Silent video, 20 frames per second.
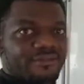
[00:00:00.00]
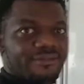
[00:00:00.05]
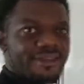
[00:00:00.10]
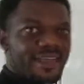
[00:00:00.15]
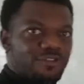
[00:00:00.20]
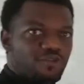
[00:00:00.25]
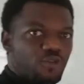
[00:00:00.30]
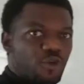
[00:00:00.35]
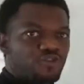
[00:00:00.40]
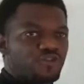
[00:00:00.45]

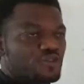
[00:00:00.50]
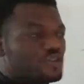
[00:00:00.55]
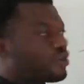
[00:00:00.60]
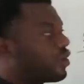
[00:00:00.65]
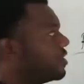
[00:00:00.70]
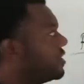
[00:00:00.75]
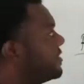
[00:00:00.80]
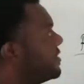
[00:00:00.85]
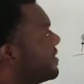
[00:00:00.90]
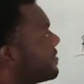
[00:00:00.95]
That's what we
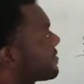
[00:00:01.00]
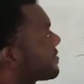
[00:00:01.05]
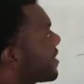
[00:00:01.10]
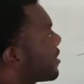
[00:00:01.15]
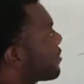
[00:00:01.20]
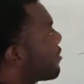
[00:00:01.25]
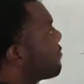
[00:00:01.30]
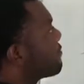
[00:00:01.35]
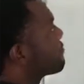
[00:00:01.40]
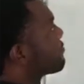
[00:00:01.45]
call it, the
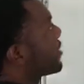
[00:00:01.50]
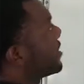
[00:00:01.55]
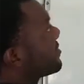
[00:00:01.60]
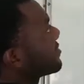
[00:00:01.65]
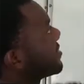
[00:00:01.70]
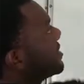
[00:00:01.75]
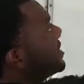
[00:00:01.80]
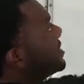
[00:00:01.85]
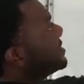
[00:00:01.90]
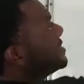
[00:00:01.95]

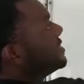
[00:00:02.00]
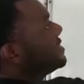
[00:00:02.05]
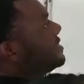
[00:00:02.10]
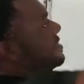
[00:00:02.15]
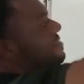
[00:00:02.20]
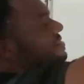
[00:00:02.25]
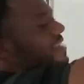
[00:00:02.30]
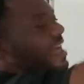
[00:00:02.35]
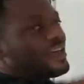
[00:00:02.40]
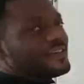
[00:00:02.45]
circumference. The
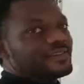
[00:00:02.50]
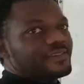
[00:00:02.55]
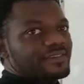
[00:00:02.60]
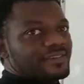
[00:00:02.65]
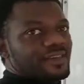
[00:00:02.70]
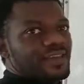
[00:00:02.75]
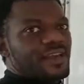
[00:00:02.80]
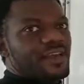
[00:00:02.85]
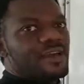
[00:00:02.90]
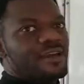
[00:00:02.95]
distance